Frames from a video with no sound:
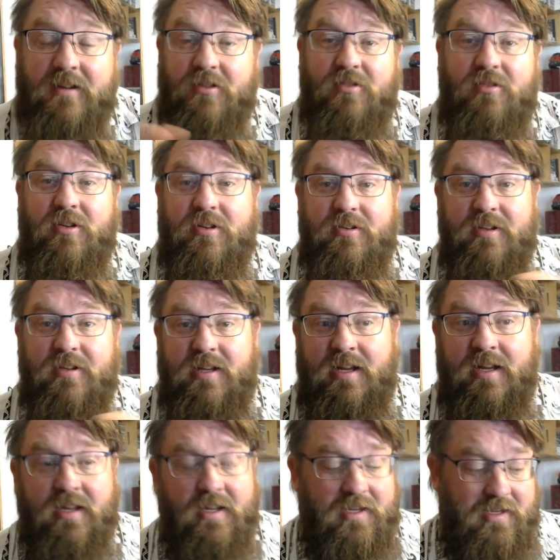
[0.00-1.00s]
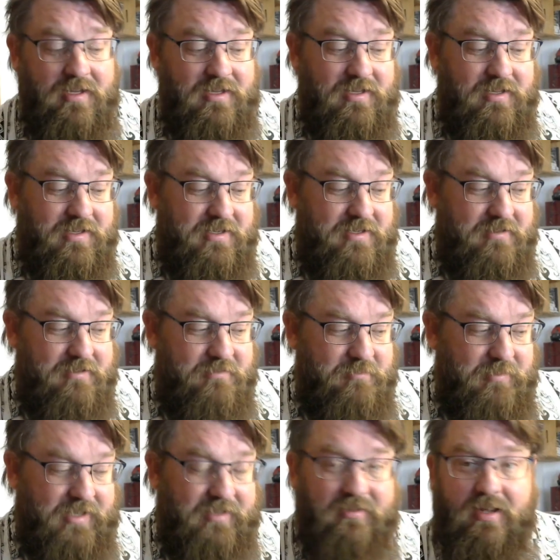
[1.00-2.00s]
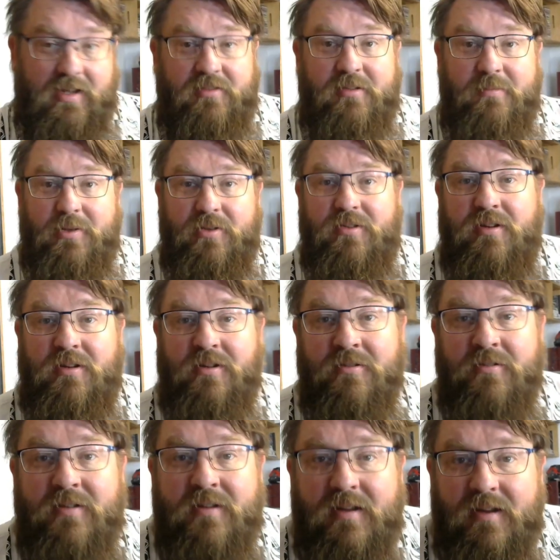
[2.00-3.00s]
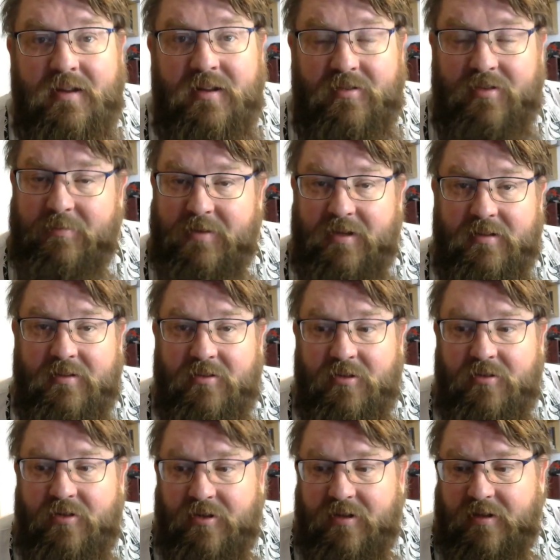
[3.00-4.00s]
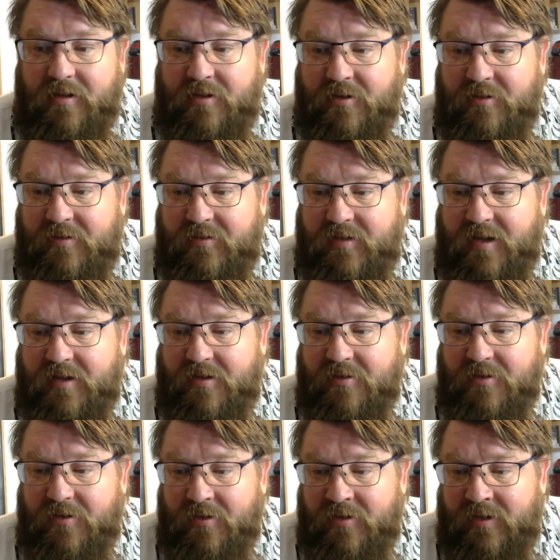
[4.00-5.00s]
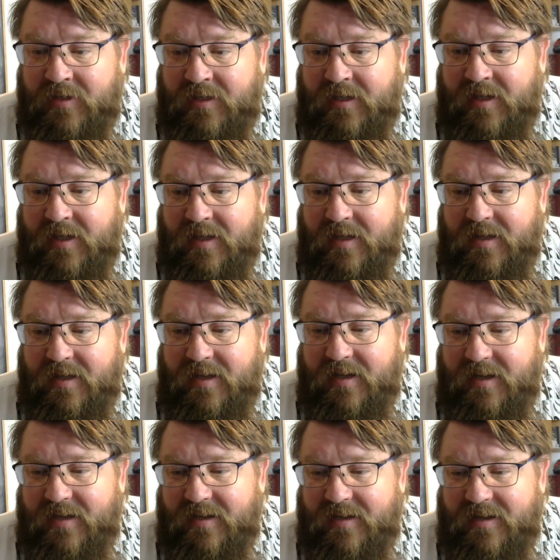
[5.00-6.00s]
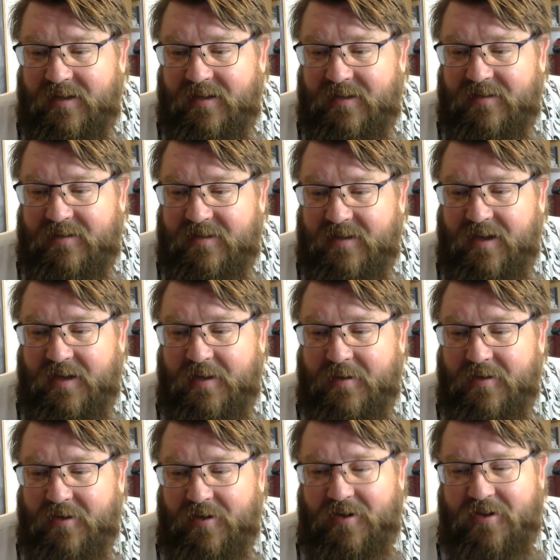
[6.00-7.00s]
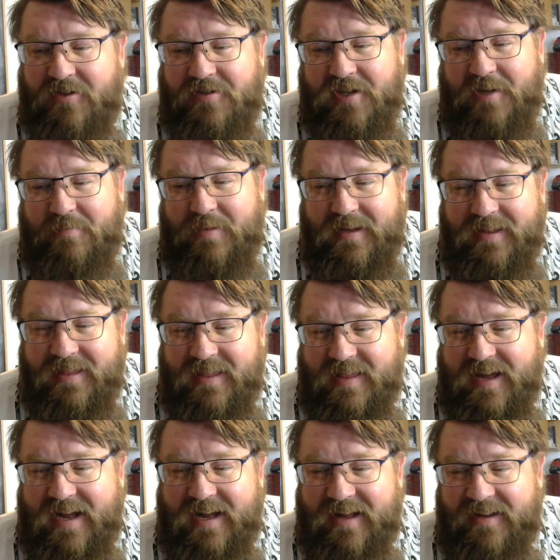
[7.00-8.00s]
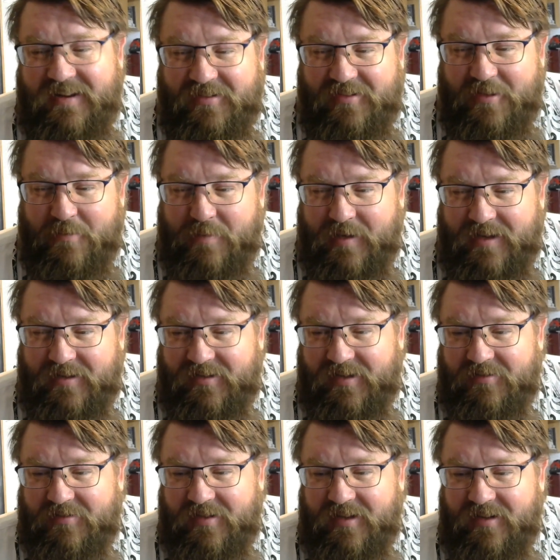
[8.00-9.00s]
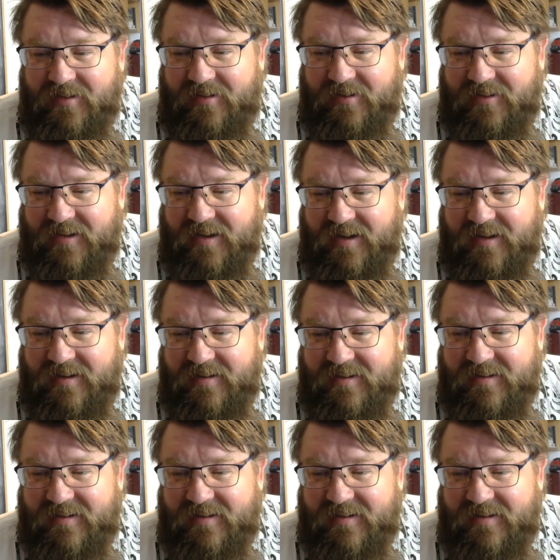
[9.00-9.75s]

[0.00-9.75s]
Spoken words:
It's certainly accessible to you. It's something totally new. It's kind of cool. And yeah, oh, JP, that is the best I've seen all day.